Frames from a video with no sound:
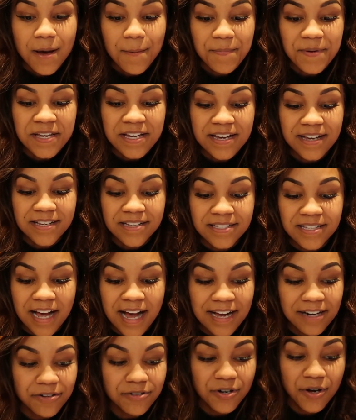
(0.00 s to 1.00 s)
because
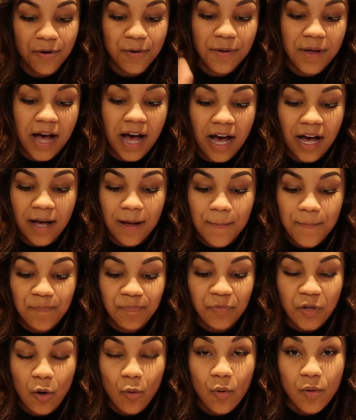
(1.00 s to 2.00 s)
I don't know
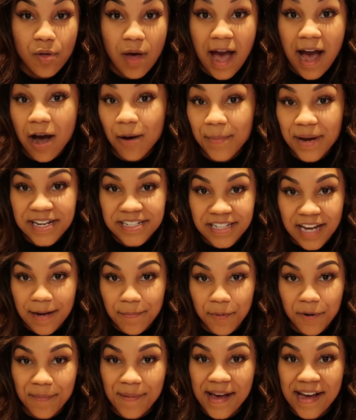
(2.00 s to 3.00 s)
um, how my
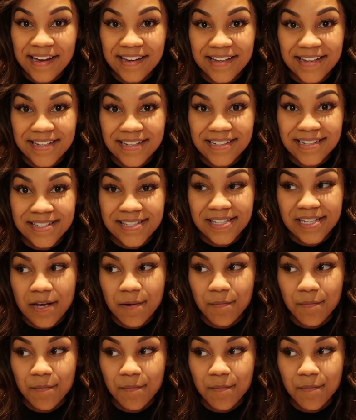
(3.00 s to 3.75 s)
diaper bag is